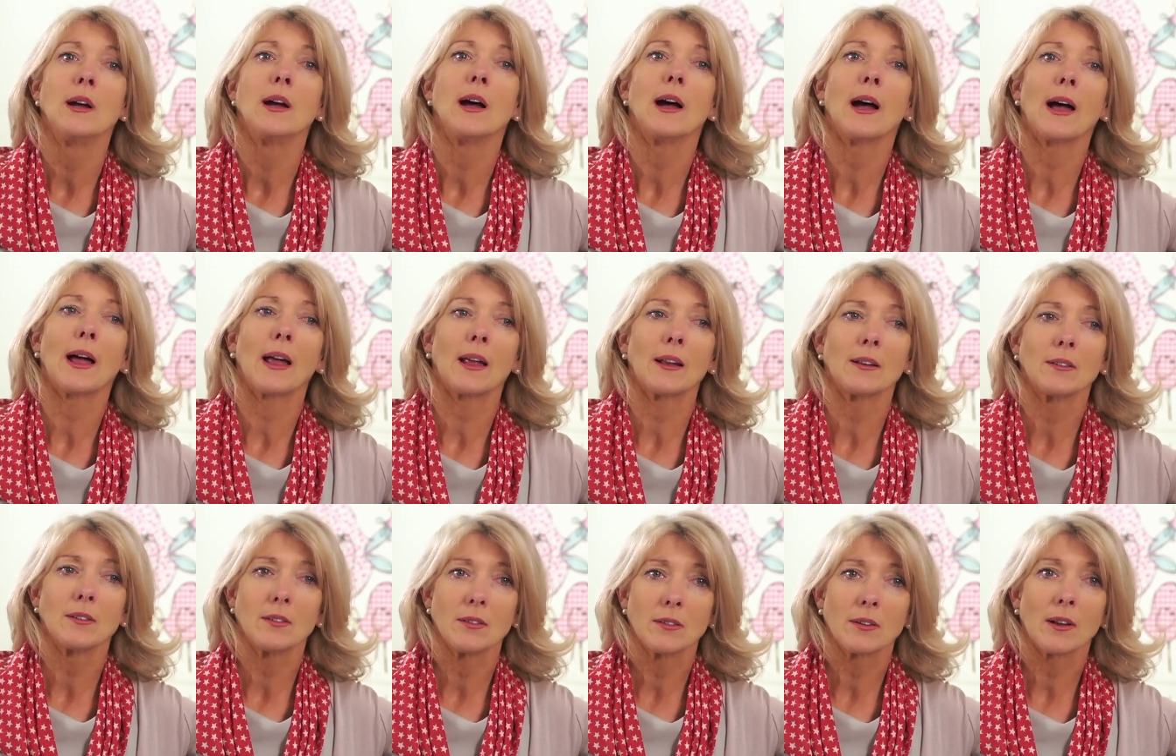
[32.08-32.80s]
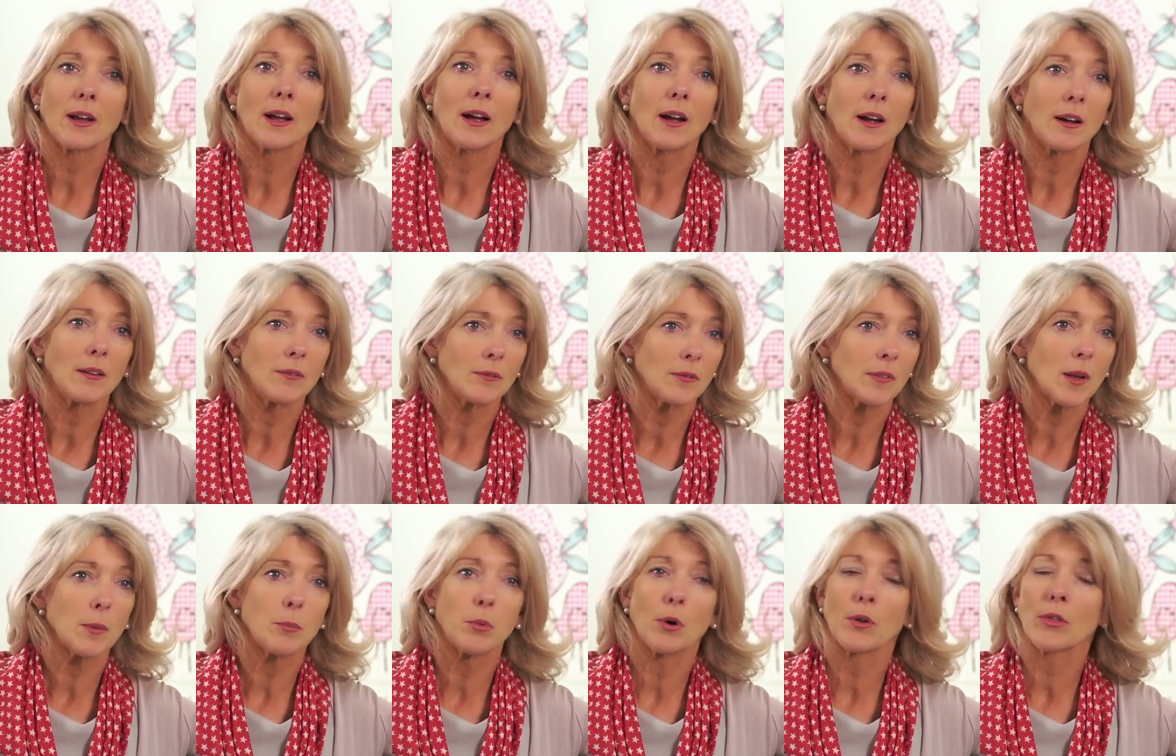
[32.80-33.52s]
and
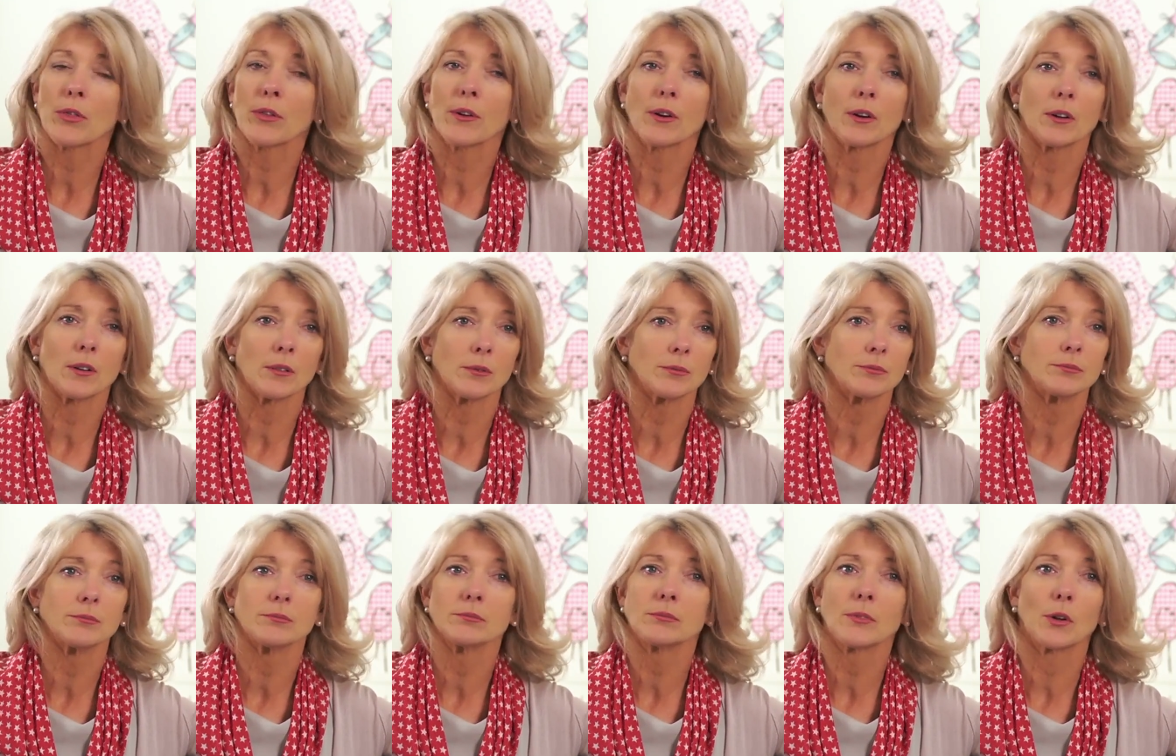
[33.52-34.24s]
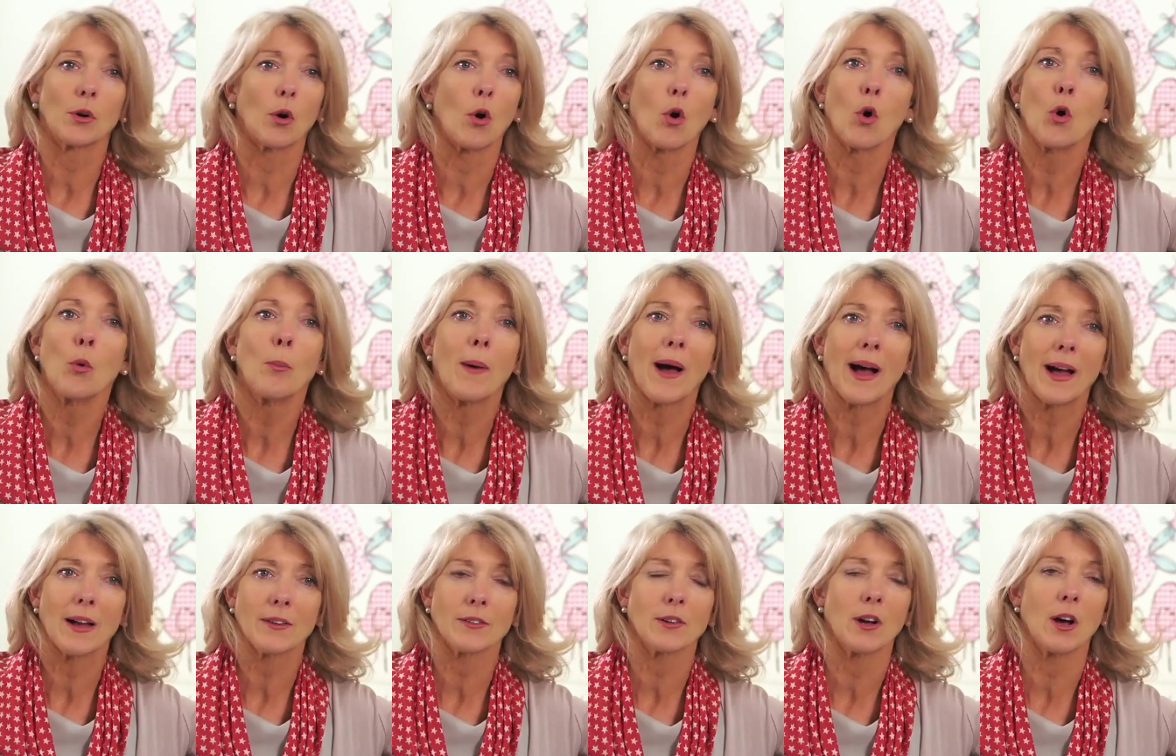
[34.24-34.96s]
they put their home
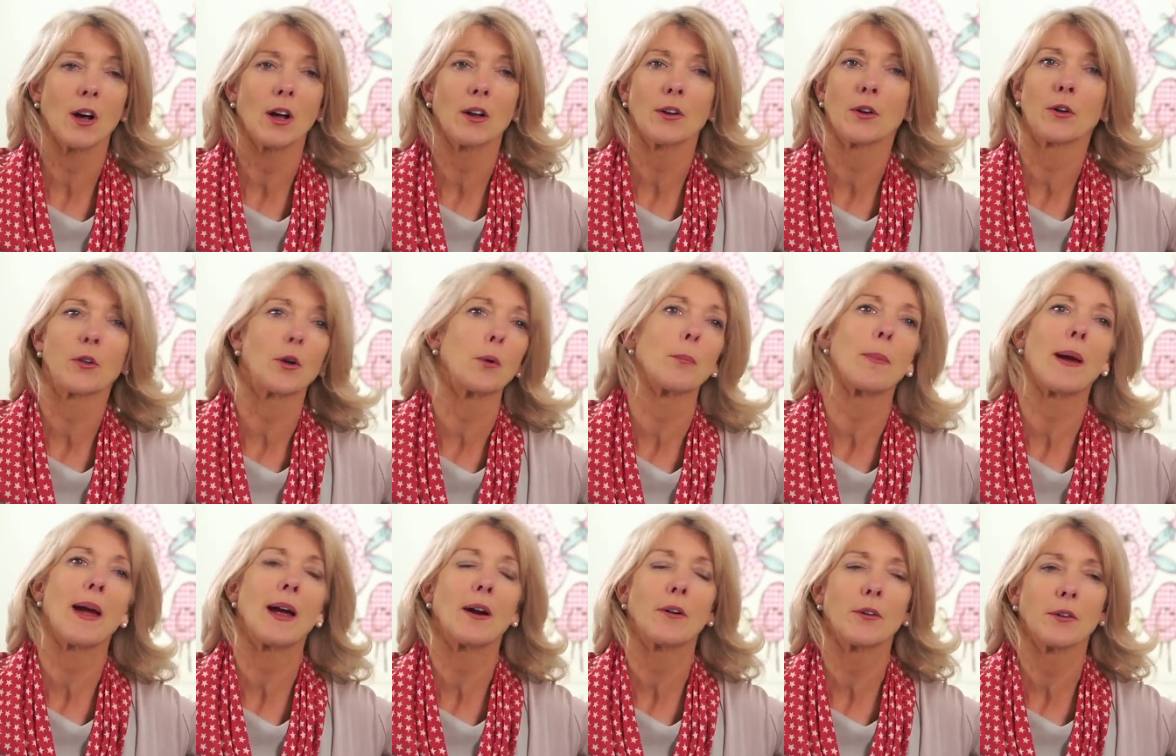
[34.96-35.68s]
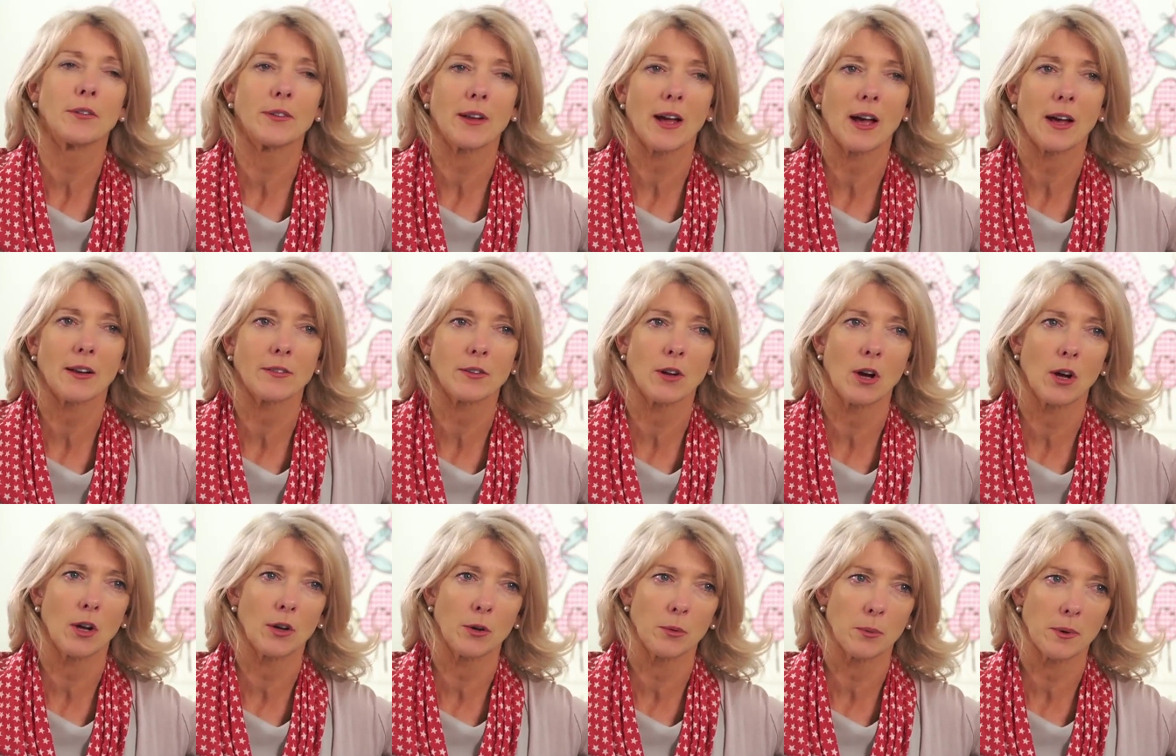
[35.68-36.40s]
hat on or their parent hat
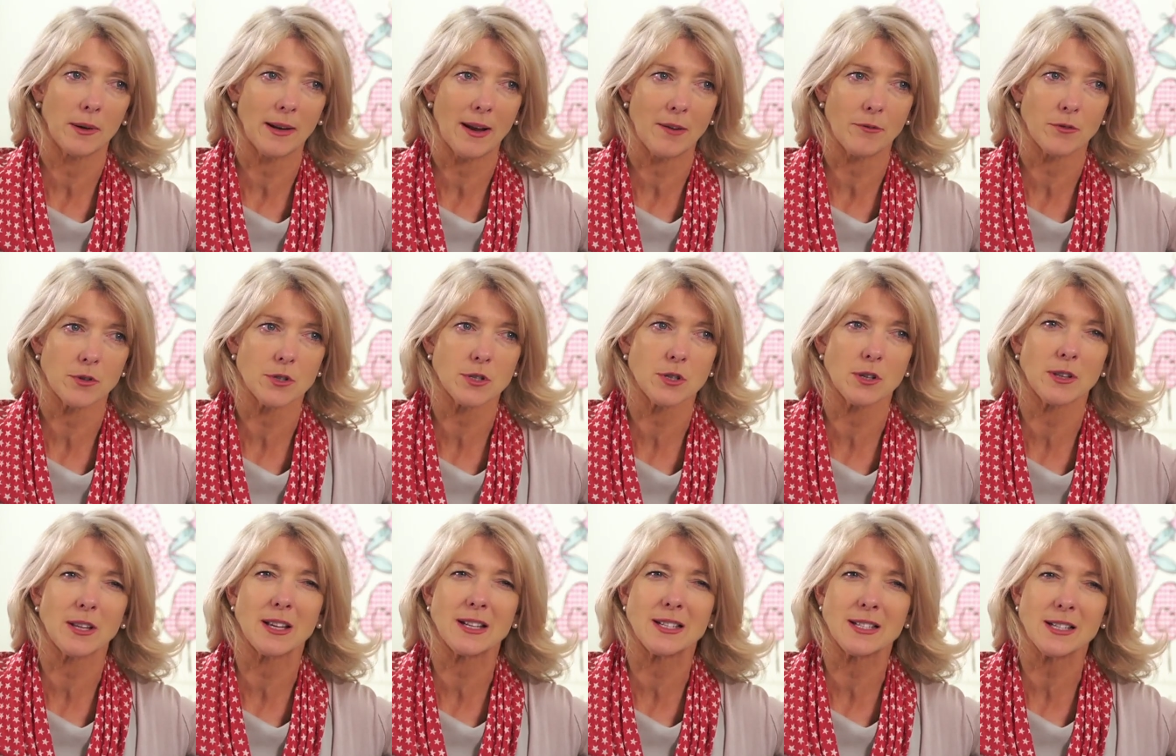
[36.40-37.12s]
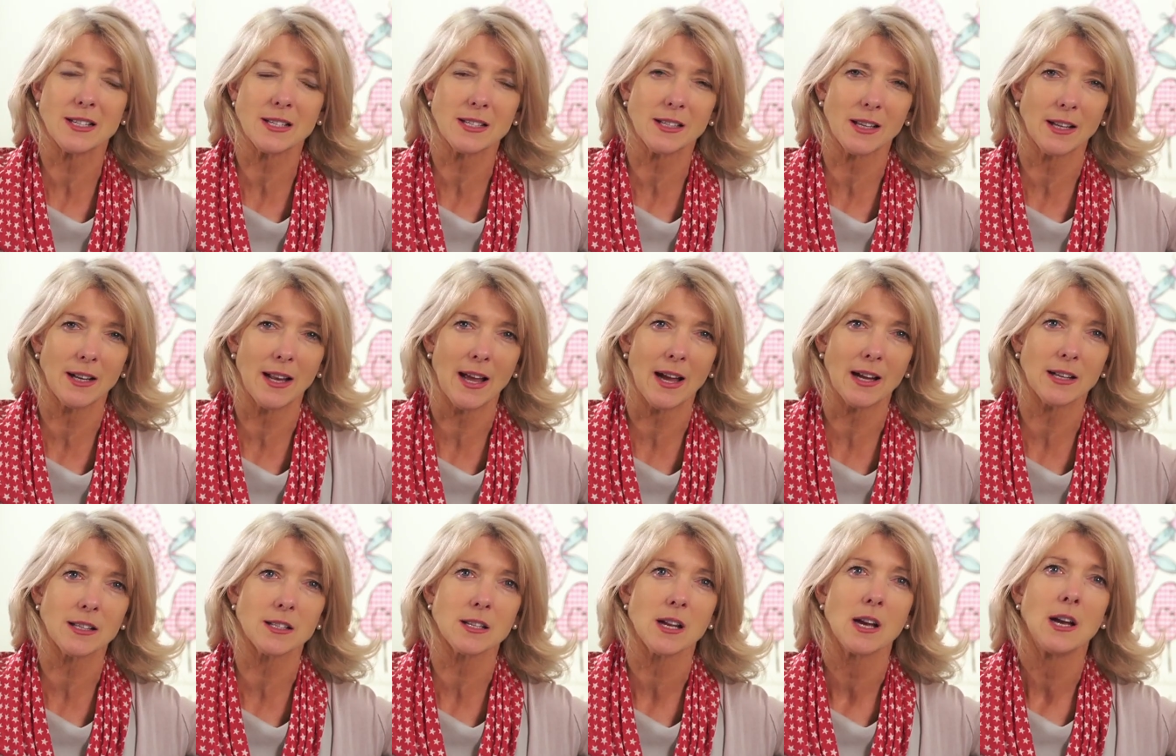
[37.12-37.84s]
on or whatever. So they
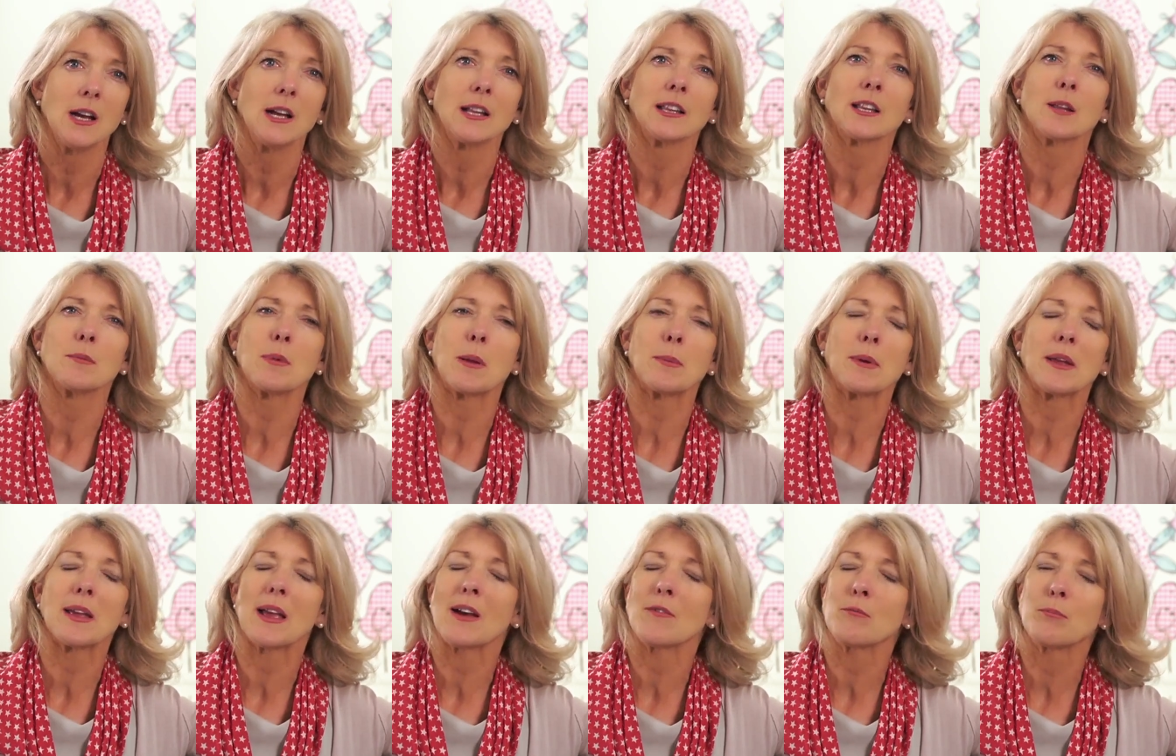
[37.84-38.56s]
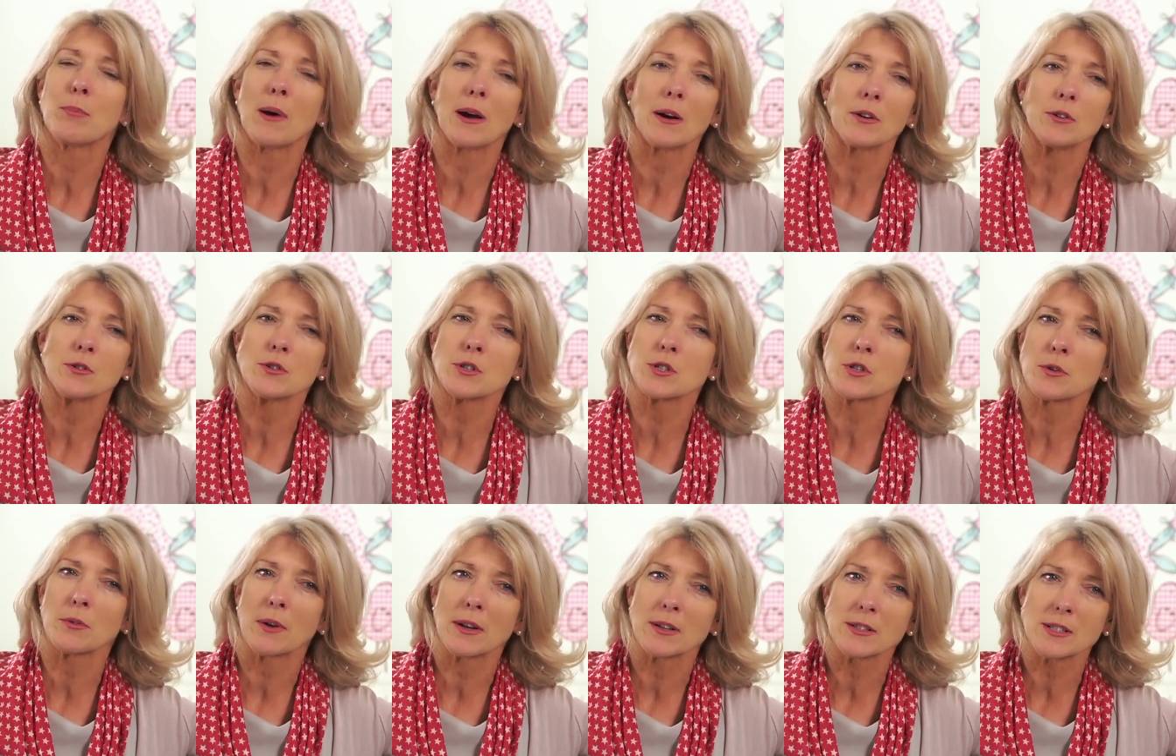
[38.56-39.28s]
disconnect, they maybe have
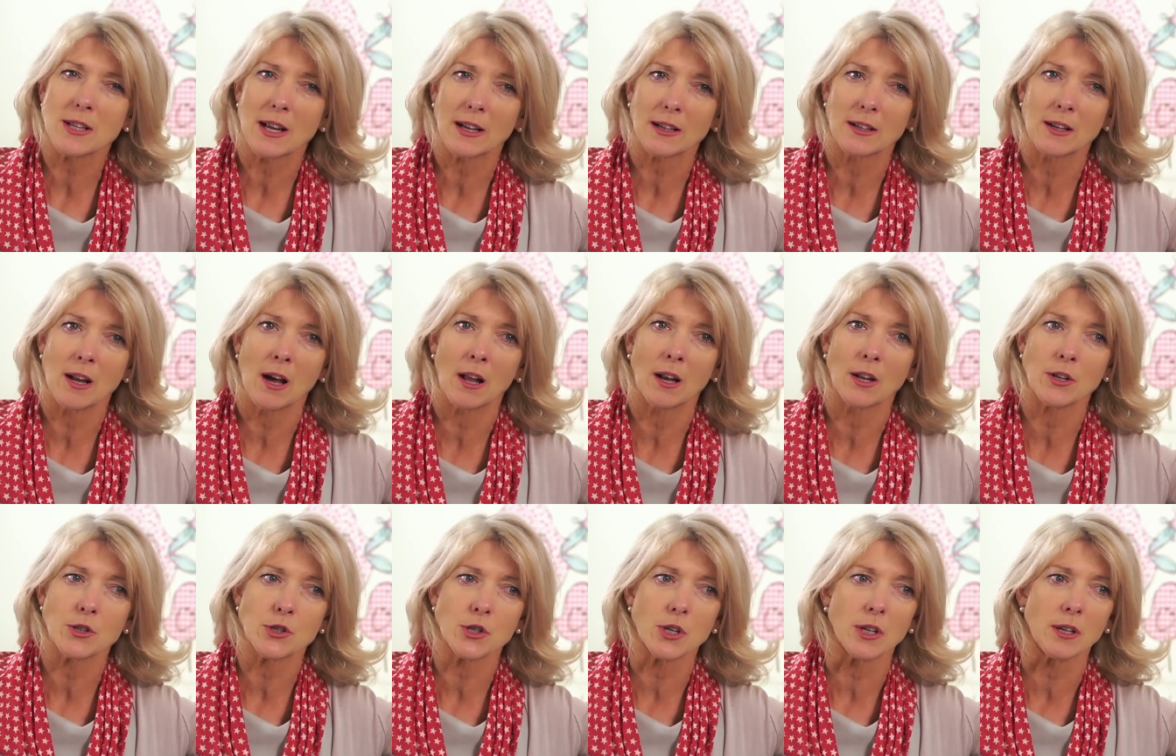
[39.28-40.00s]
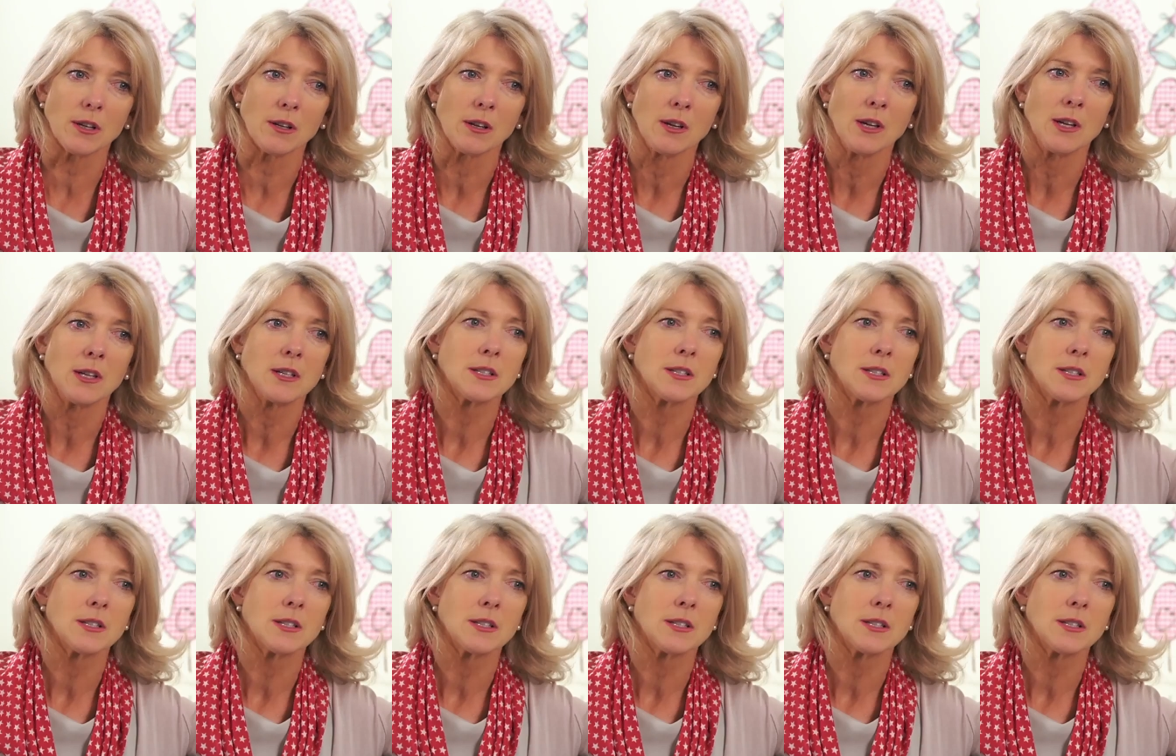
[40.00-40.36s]
boundaries around technology.